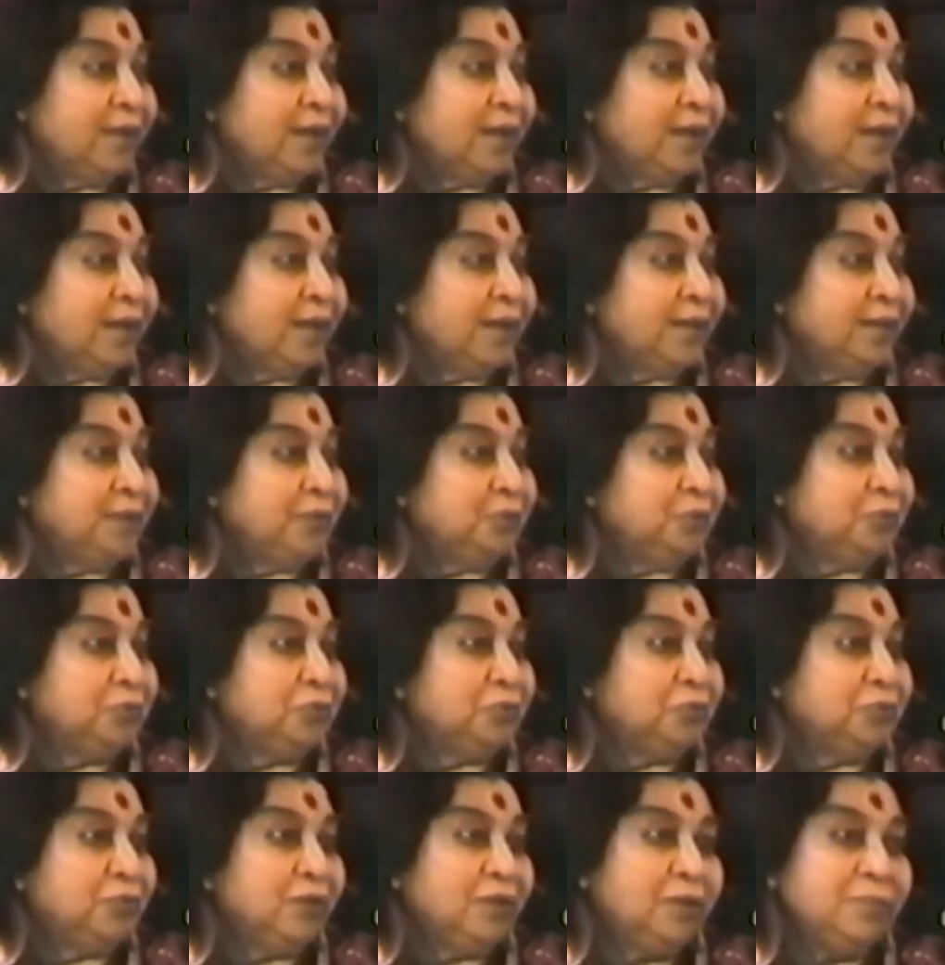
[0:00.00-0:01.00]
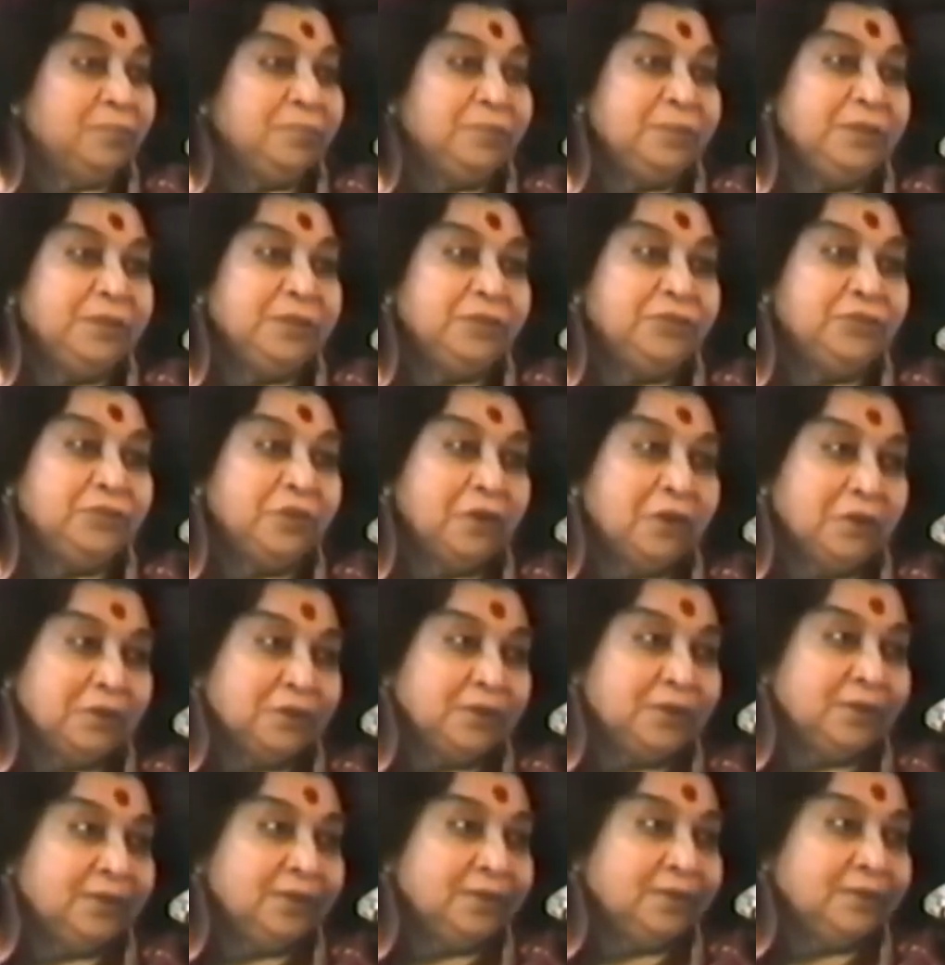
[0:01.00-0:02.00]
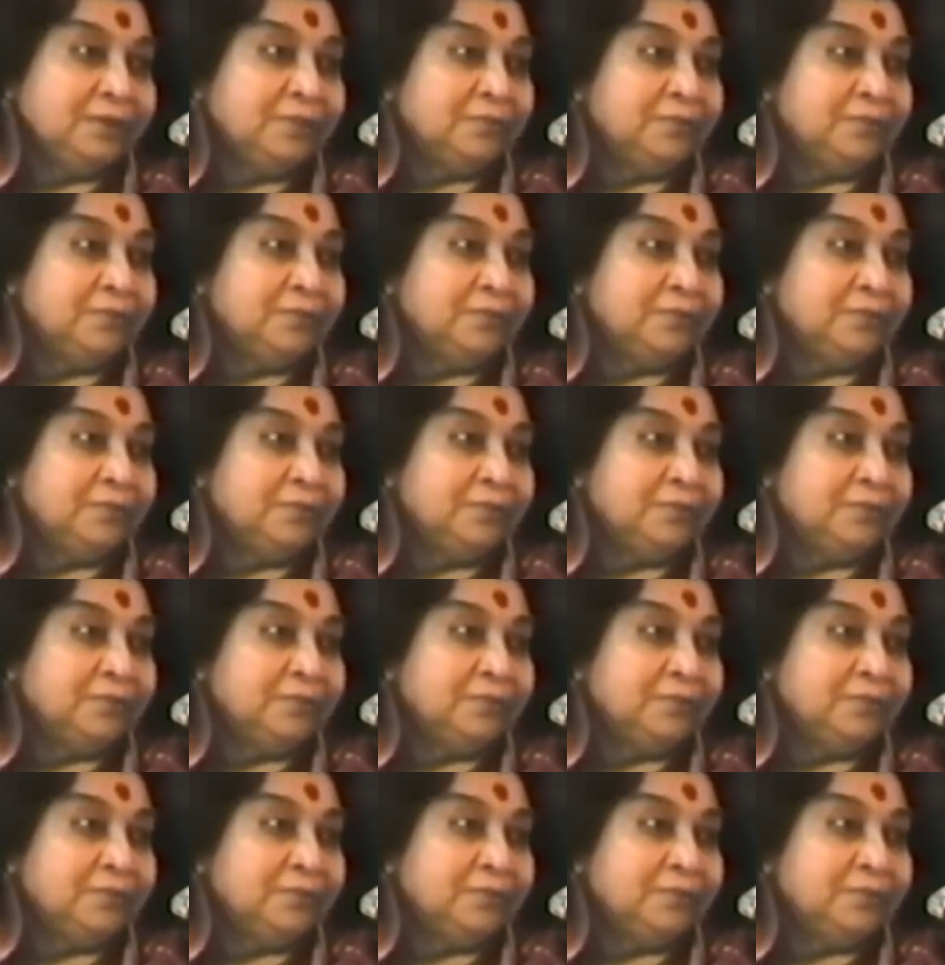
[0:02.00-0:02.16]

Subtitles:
And you should not be shocked